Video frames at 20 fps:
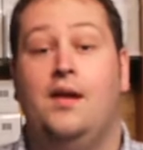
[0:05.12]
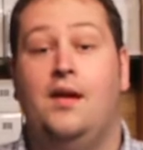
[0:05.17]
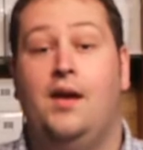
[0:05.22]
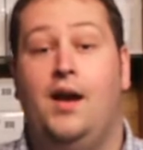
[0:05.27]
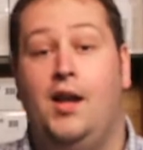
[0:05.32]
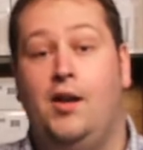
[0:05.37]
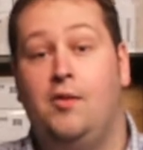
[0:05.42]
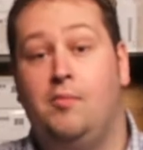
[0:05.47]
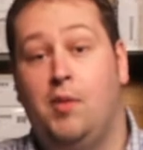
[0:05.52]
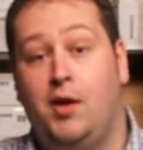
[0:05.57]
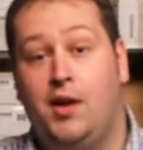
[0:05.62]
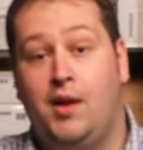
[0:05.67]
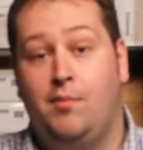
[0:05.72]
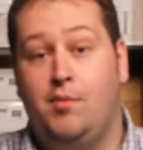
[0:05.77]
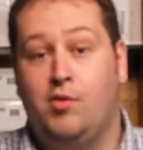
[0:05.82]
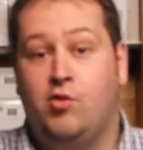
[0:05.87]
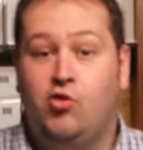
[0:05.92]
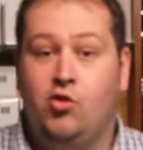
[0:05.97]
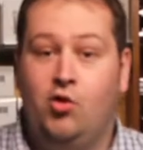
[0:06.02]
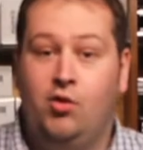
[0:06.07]
Hello, my name
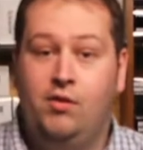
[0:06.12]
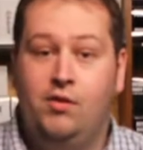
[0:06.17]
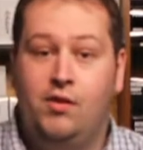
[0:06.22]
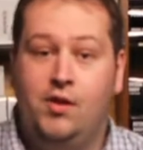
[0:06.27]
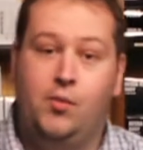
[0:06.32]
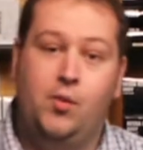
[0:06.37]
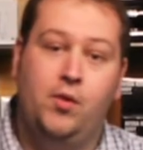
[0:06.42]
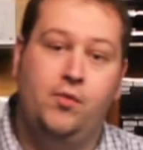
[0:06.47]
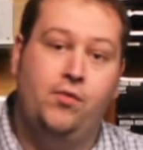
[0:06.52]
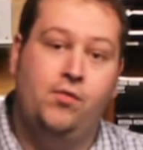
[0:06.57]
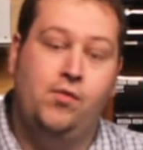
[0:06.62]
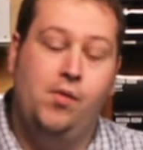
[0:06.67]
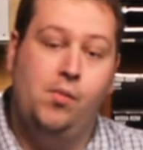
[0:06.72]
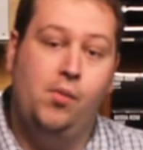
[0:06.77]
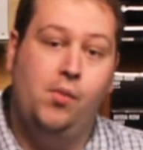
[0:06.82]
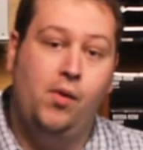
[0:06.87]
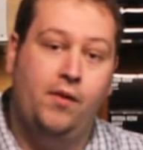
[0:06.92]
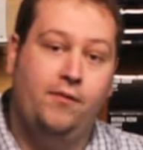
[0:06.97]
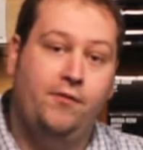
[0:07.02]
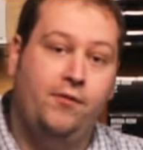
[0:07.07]
is John. I work for Robert
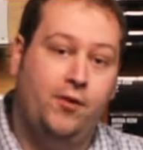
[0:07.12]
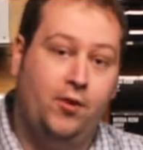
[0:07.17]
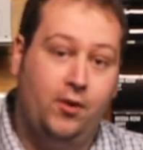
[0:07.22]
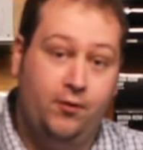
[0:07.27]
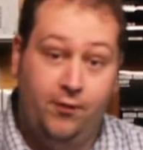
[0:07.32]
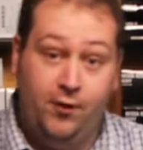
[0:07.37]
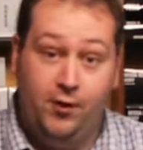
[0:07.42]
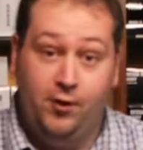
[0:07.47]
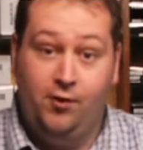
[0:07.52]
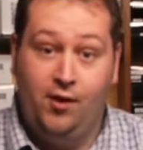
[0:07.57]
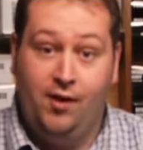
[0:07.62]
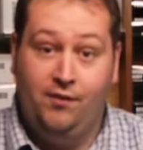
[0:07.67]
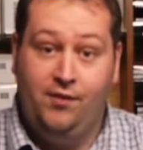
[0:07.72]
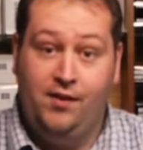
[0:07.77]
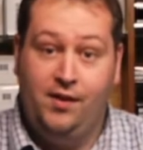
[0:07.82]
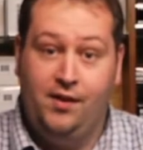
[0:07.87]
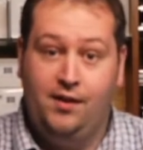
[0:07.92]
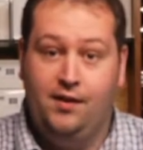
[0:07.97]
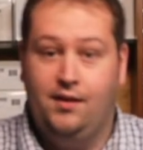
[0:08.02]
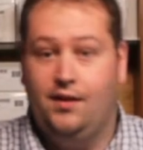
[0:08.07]
White
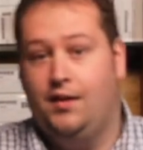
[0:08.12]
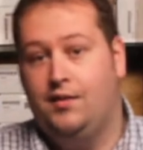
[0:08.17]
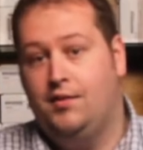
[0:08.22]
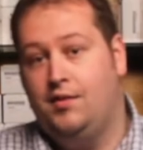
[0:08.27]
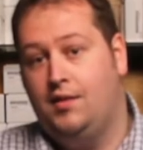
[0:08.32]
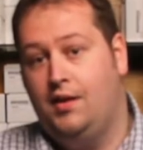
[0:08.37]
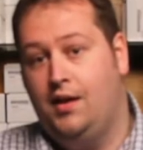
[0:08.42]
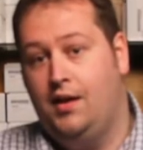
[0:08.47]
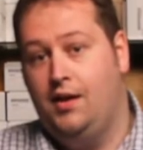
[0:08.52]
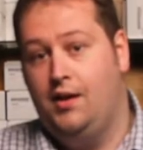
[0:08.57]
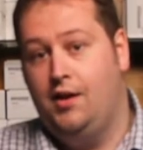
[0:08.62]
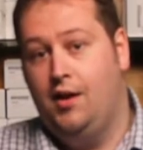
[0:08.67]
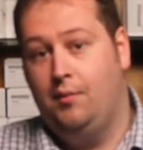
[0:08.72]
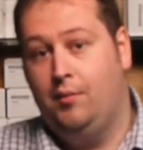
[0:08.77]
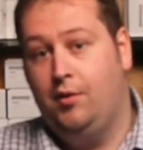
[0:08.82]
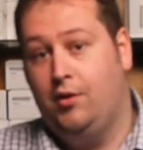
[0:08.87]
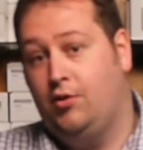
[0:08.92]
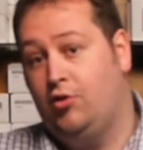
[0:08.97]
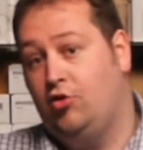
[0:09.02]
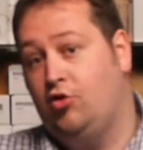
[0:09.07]
Photographic, and today I'm
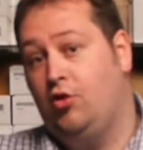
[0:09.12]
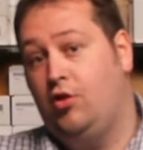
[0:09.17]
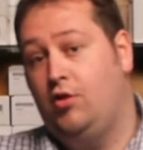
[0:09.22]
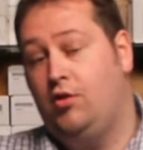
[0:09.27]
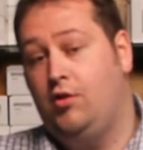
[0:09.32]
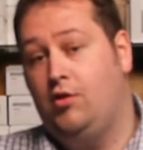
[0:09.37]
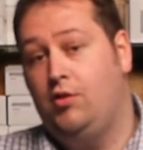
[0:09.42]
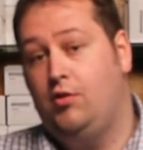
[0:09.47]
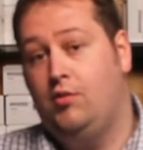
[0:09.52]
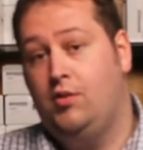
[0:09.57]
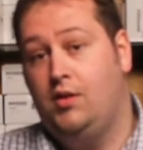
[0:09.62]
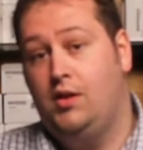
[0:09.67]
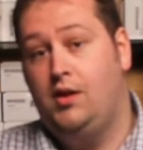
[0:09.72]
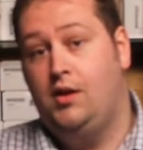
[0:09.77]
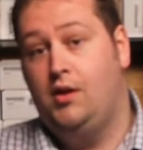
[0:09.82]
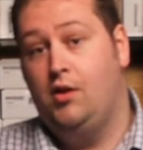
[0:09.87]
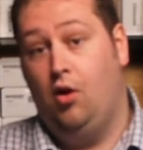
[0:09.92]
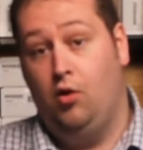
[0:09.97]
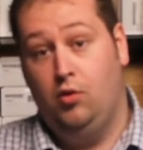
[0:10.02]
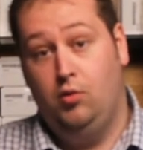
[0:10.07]
going to show you the
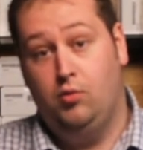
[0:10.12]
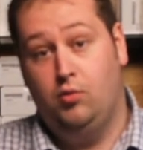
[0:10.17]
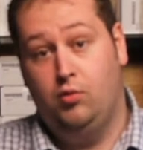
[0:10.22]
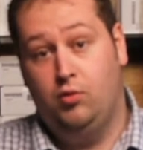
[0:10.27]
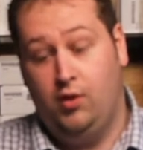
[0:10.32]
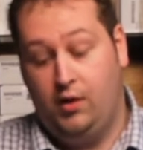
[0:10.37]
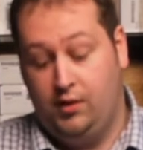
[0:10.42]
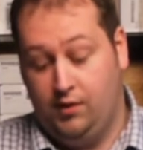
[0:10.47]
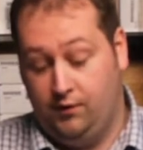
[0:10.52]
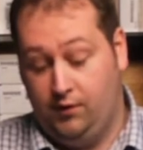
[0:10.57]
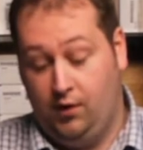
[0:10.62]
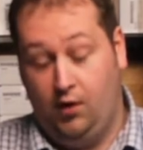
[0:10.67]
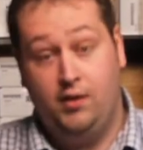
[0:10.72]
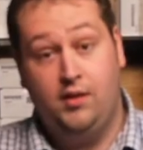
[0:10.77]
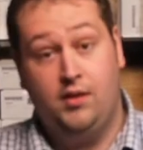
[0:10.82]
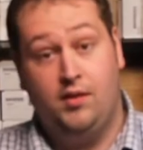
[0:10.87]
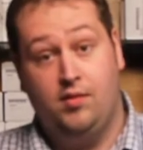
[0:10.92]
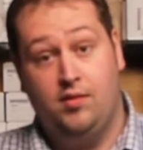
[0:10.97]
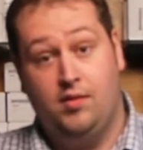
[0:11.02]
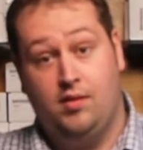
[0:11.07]
Honl Creative
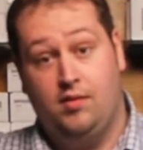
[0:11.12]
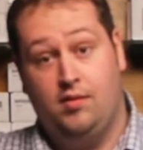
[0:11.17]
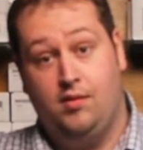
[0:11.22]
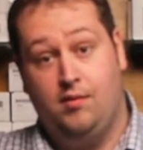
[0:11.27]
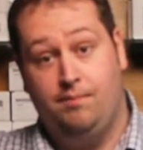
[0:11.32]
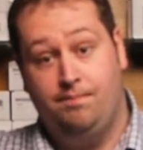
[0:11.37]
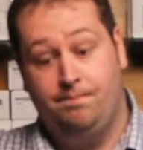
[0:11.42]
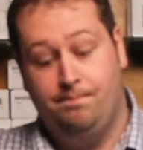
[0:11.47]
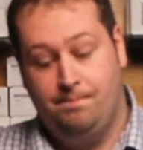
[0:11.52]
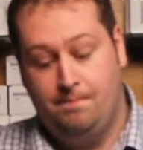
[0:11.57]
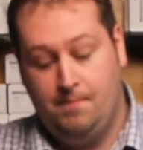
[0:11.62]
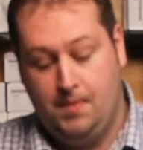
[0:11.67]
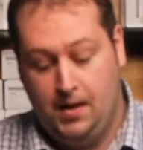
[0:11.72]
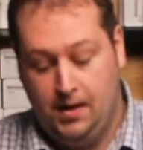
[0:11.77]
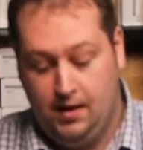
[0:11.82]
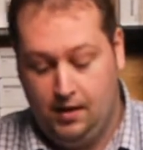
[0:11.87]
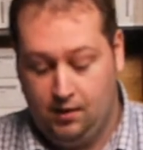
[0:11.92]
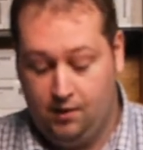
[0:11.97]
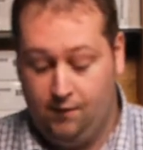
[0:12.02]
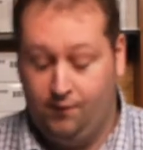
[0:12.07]
Lighting System.
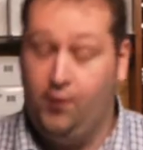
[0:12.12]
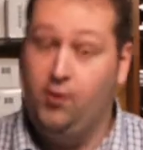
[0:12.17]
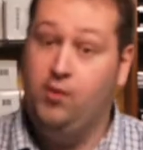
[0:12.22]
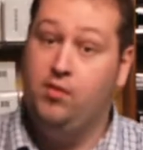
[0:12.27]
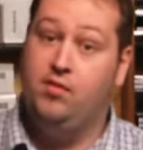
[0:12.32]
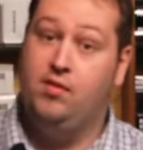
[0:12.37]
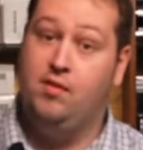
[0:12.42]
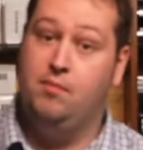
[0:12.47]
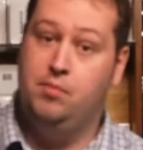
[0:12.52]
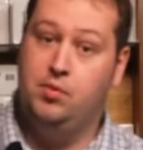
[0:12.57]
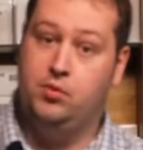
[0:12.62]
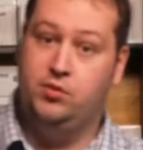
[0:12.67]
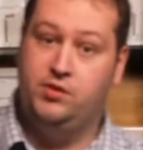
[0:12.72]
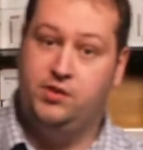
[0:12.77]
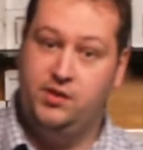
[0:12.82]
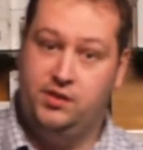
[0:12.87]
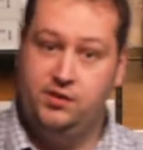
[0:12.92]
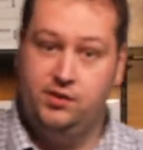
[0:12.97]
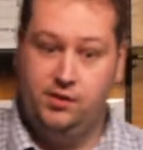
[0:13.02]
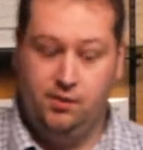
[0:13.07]
It's a very simple
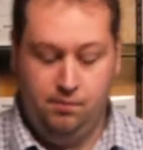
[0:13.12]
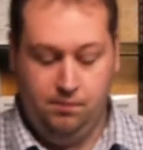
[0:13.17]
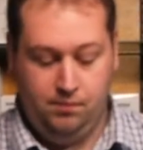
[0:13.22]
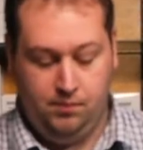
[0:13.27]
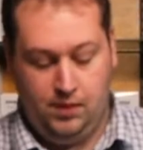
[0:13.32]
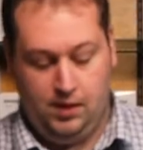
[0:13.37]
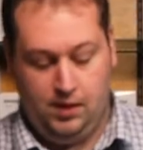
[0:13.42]
system,